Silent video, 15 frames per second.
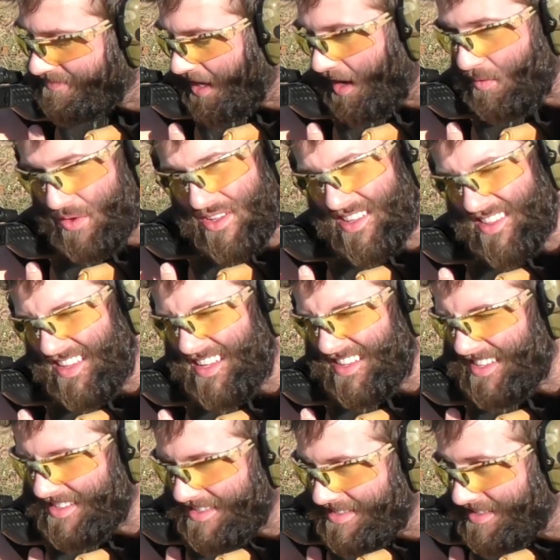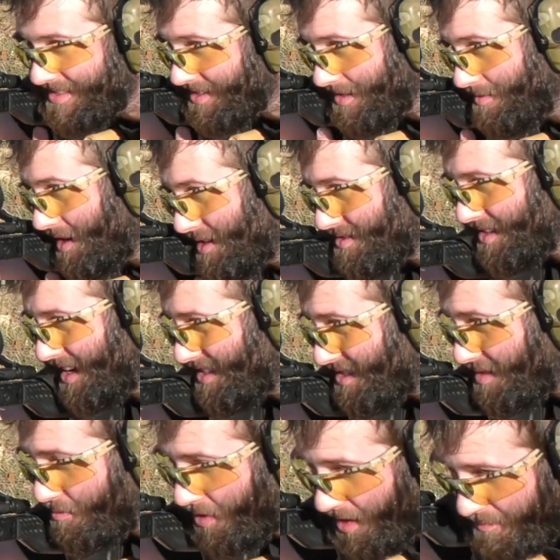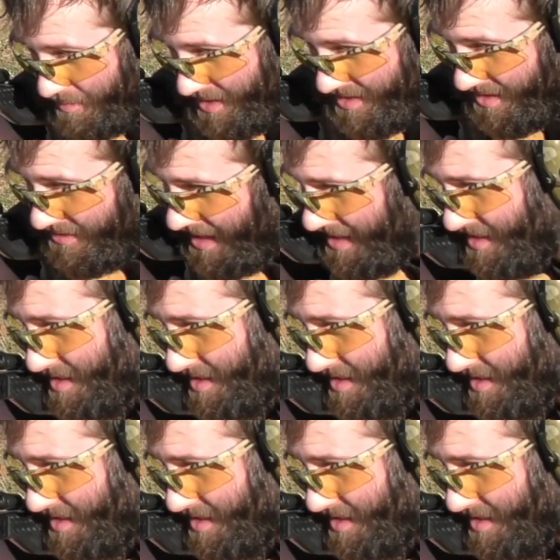I really think that this is a, a sizing problem because I've had